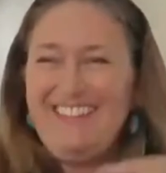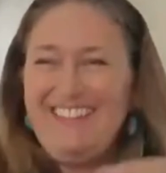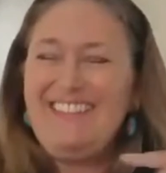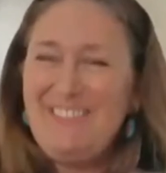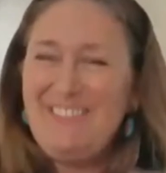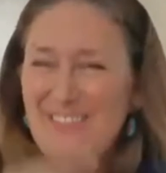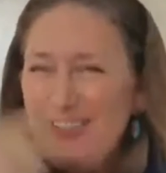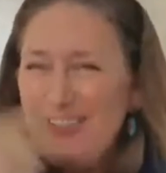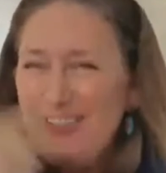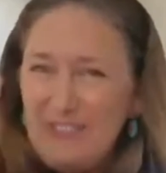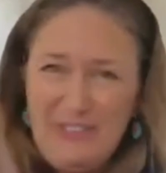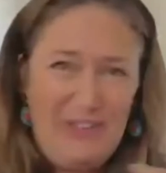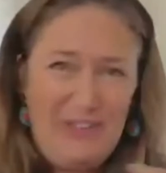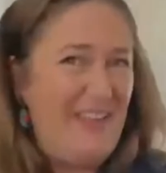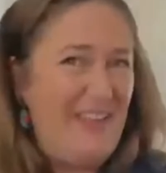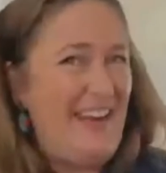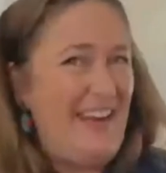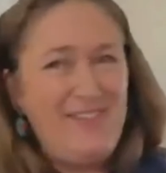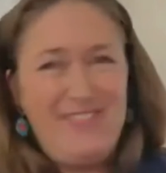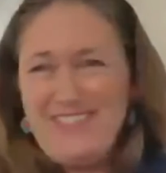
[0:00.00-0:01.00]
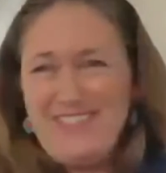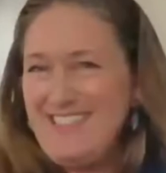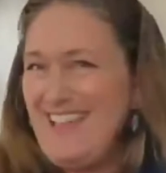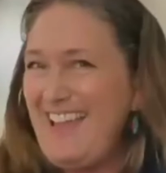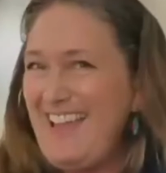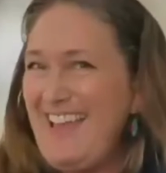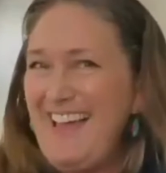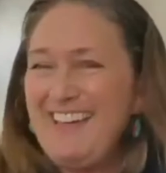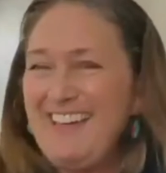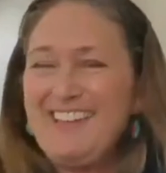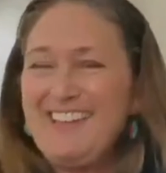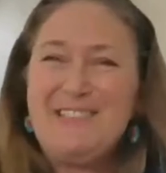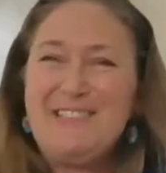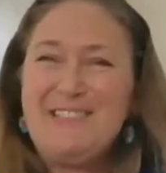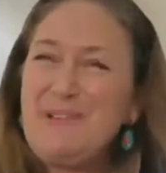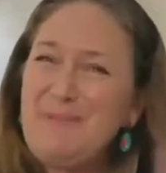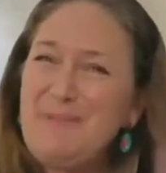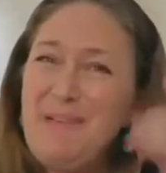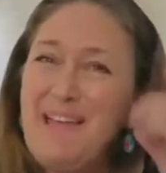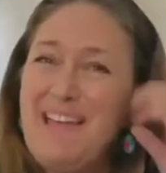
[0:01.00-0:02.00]
you learn every day how you
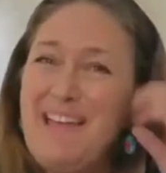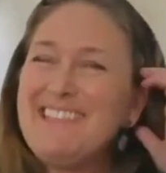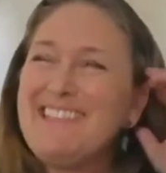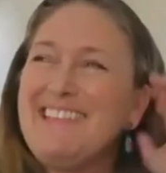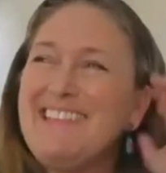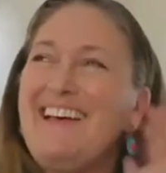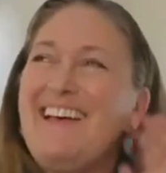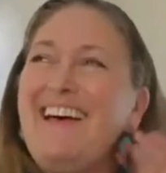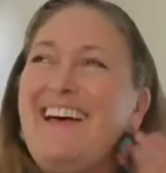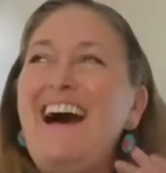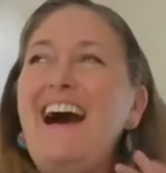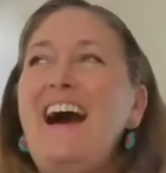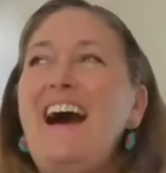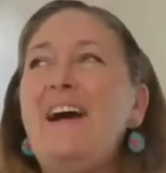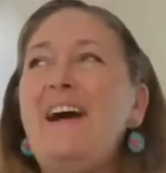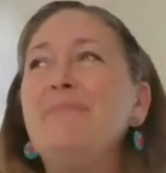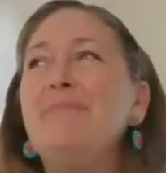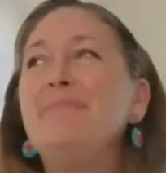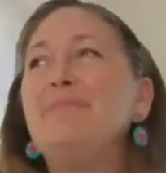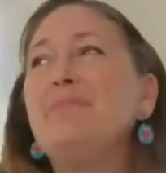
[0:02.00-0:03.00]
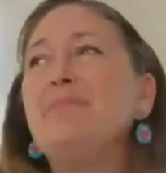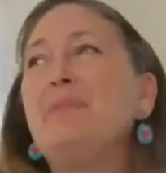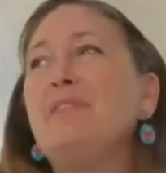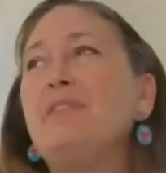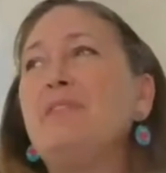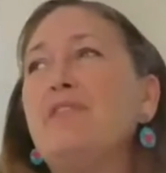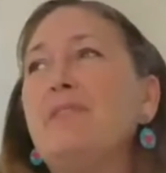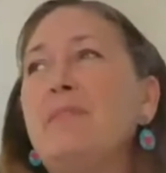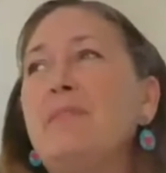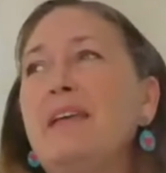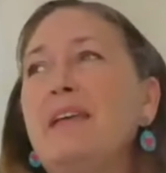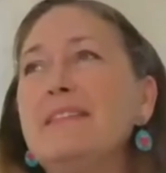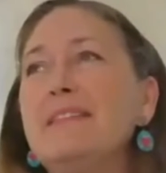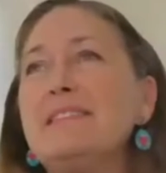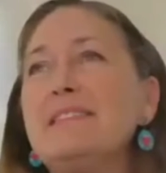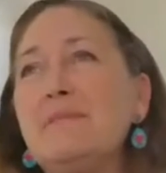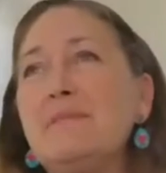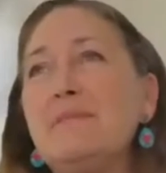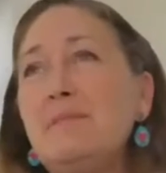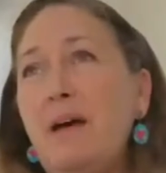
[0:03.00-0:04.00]
do it better. But for me,
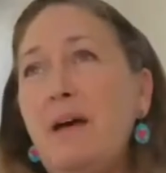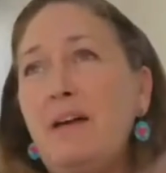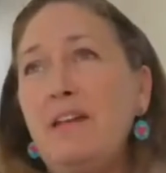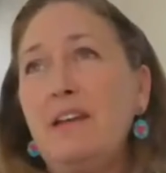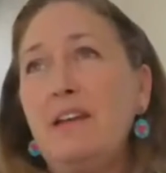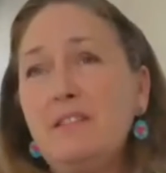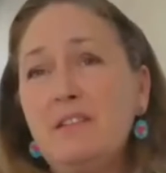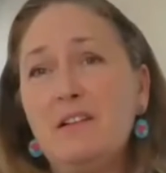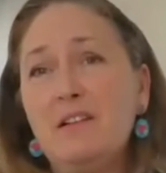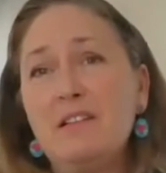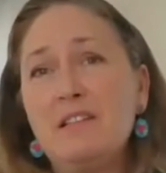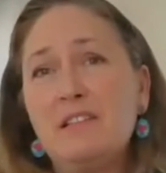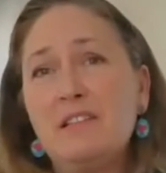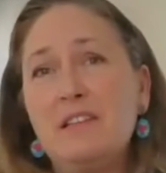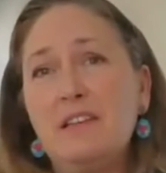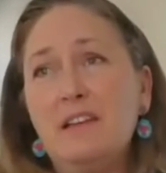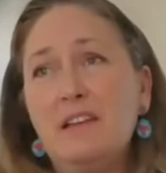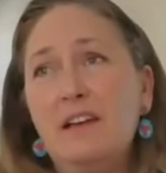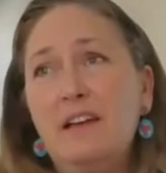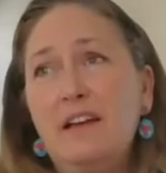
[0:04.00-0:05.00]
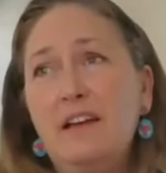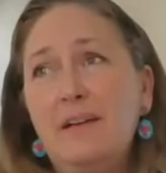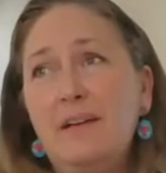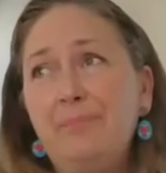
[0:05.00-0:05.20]
it's about acknowledging